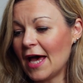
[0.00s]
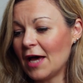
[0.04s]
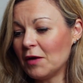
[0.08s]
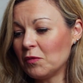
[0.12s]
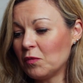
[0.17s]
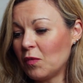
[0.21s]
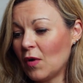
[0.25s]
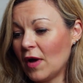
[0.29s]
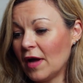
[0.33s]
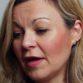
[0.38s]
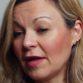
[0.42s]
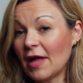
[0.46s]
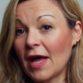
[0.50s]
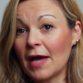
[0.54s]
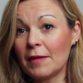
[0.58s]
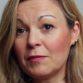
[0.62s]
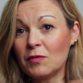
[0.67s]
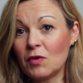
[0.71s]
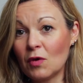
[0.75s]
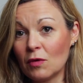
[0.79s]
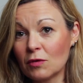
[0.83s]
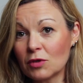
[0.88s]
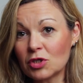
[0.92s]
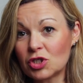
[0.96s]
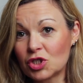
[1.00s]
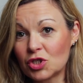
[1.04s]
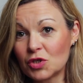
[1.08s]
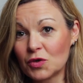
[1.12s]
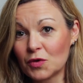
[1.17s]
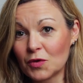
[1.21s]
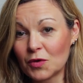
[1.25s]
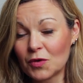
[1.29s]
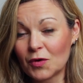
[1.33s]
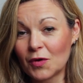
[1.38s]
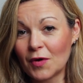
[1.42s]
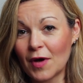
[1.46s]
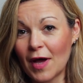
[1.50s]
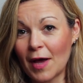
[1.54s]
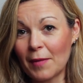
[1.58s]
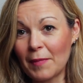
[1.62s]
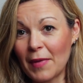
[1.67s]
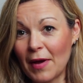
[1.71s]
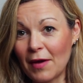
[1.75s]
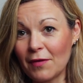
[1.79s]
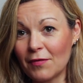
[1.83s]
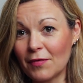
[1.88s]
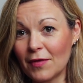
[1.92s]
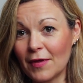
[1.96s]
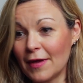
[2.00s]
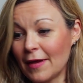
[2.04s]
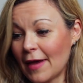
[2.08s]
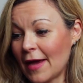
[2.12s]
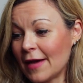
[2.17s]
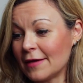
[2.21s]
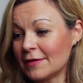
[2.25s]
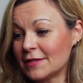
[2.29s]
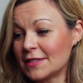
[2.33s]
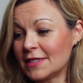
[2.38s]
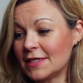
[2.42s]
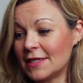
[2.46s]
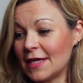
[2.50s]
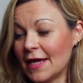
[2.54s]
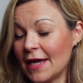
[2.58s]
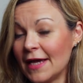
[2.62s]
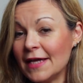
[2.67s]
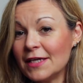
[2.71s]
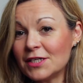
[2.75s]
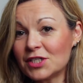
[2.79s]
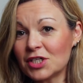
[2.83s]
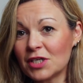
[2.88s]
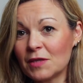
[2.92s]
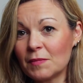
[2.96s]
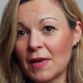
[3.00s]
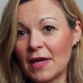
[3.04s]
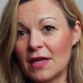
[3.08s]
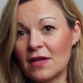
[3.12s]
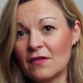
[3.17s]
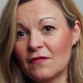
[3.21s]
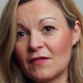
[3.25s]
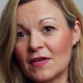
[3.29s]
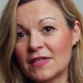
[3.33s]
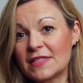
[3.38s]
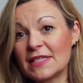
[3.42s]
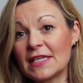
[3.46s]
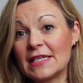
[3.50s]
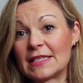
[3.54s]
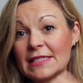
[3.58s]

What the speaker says: And while I'm not sure about the anti-aging benefits,